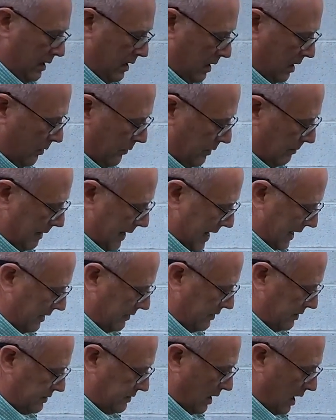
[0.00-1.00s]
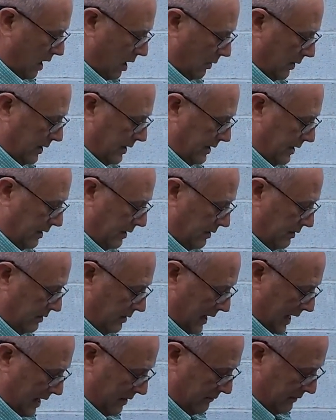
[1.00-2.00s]
On the back of the saw here, you
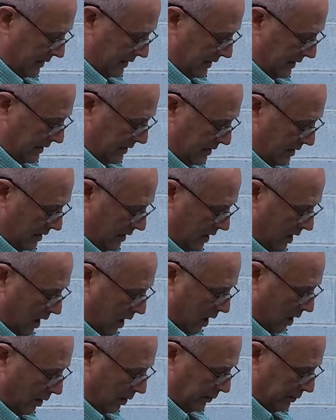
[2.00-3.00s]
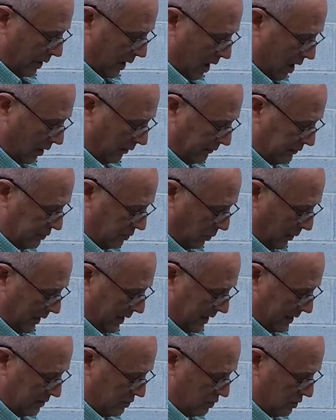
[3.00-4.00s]
have a on-off
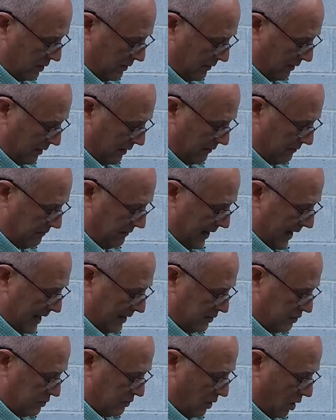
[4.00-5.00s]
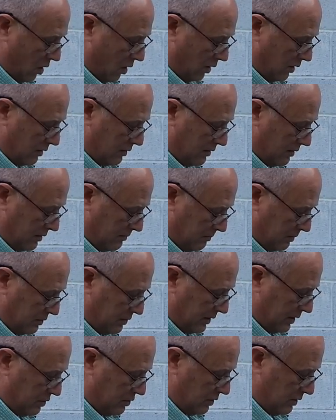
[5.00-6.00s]
switch, a fast start
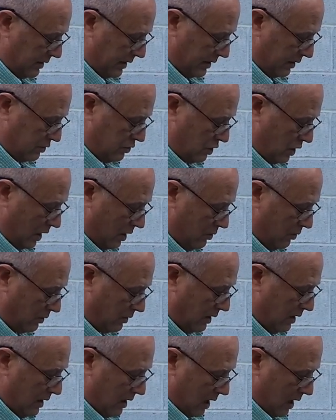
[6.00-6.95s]
position, and a choke,